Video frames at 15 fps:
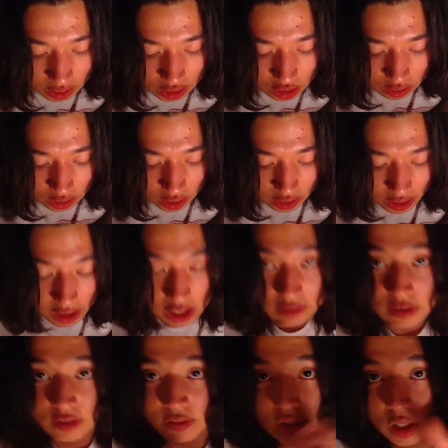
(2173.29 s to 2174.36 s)
they're doing okay.
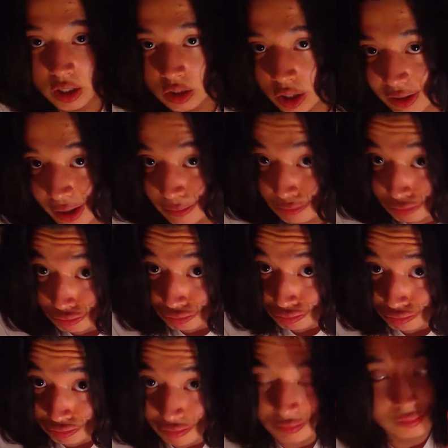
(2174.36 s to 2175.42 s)
Even if it's like going like,
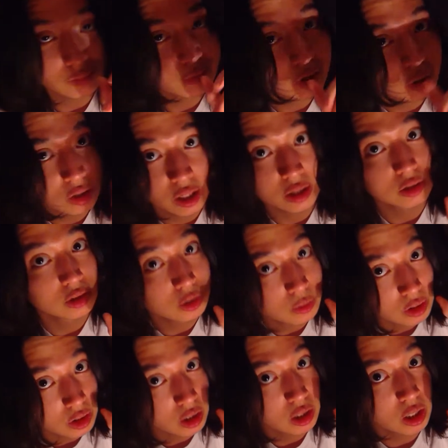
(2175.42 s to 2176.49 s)
or like, you
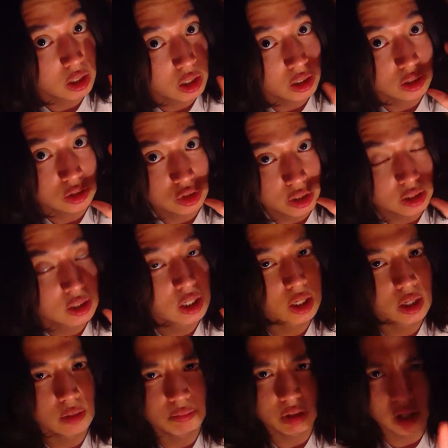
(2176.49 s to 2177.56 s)
want to go get like a drink,
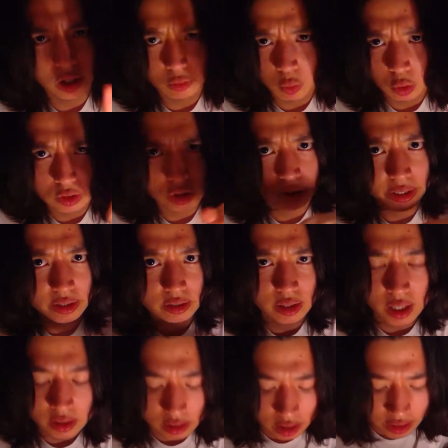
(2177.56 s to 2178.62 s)
but like water drink.
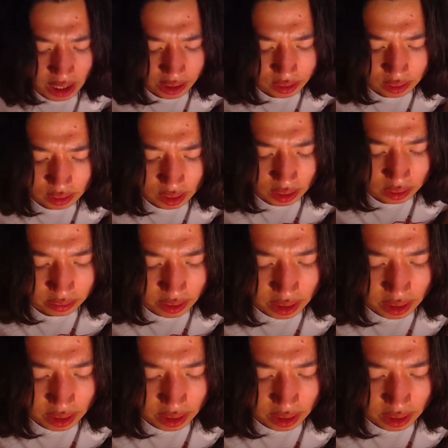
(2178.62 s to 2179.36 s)
I don't know how you'd signal